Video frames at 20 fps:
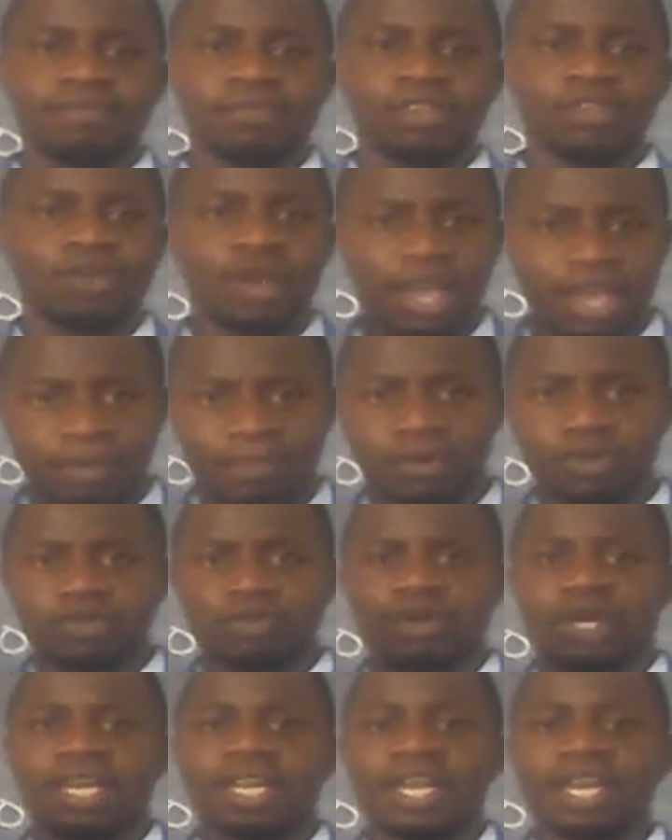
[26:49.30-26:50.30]
You are able to
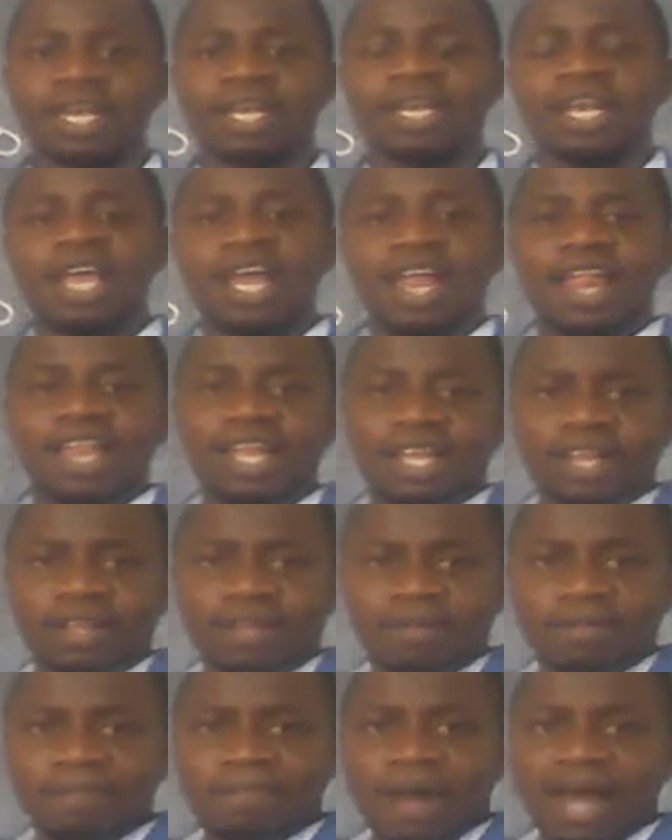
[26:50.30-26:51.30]
analyze.
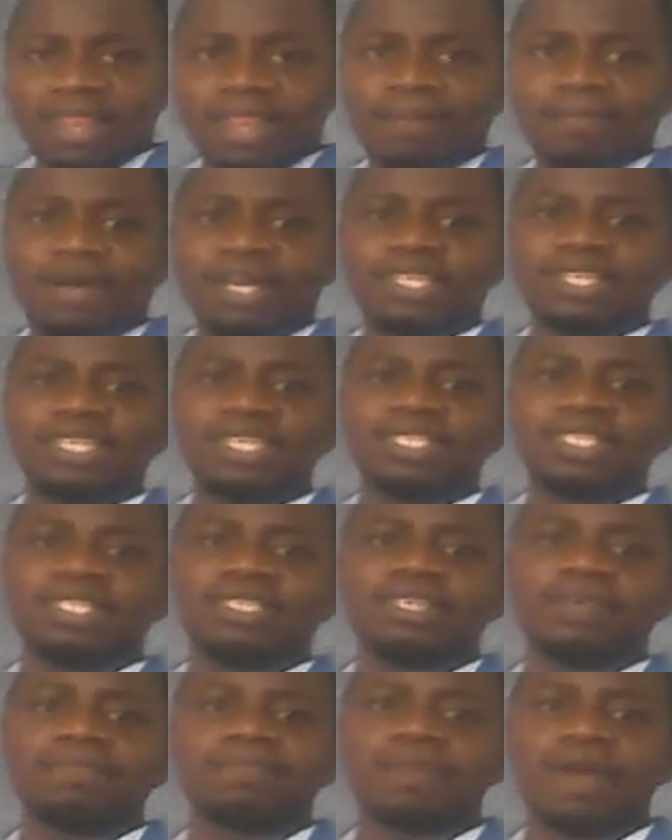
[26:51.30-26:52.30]
Mathematics
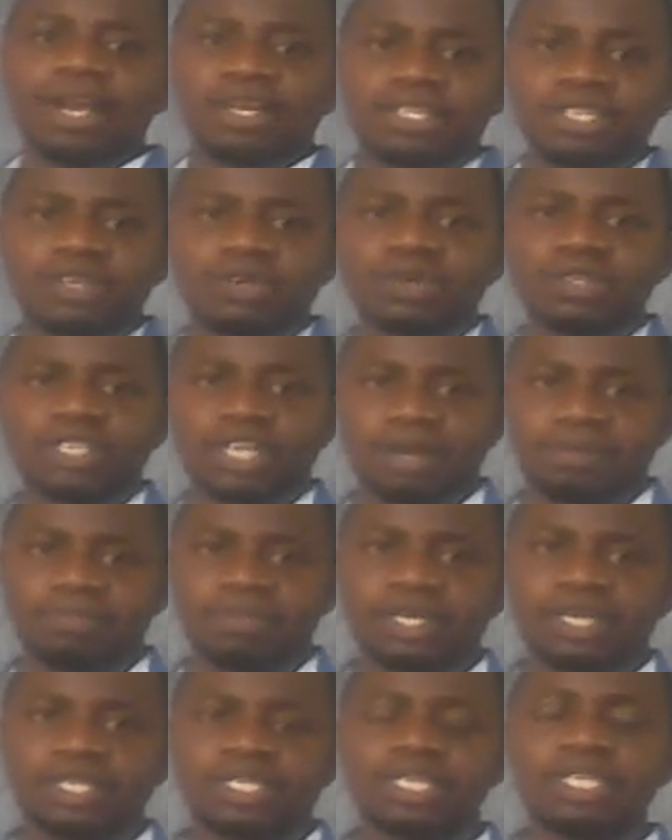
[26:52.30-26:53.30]
is a practical subject.